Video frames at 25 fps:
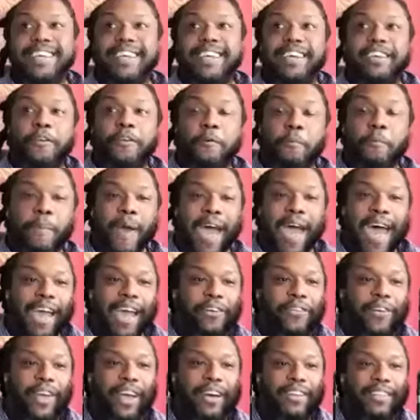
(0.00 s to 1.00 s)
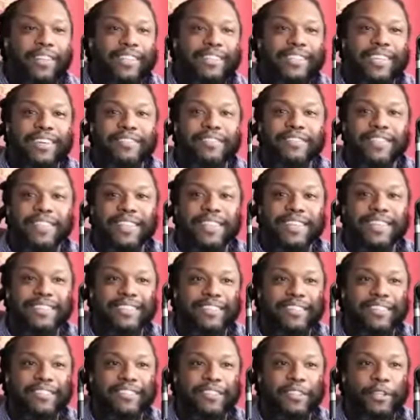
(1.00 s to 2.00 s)
your background? Let's give the
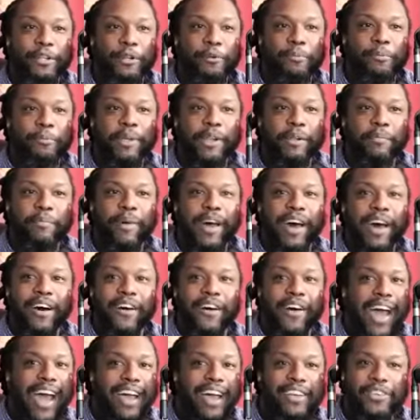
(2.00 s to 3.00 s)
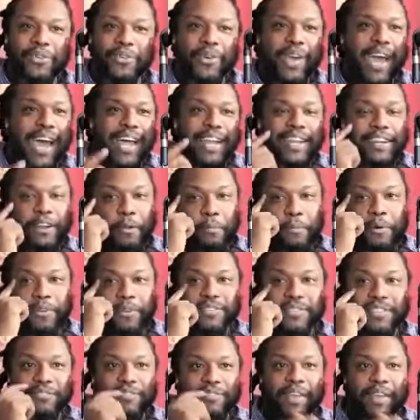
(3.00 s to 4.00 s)
listeners a little bit about how you got into
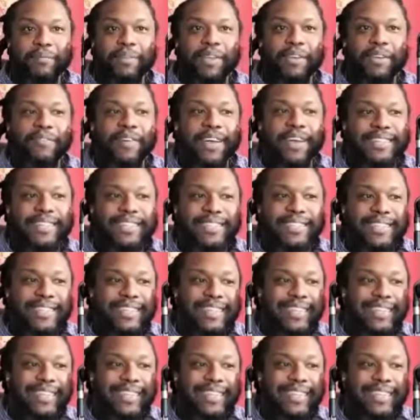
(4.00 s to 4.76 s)
multifamily investing.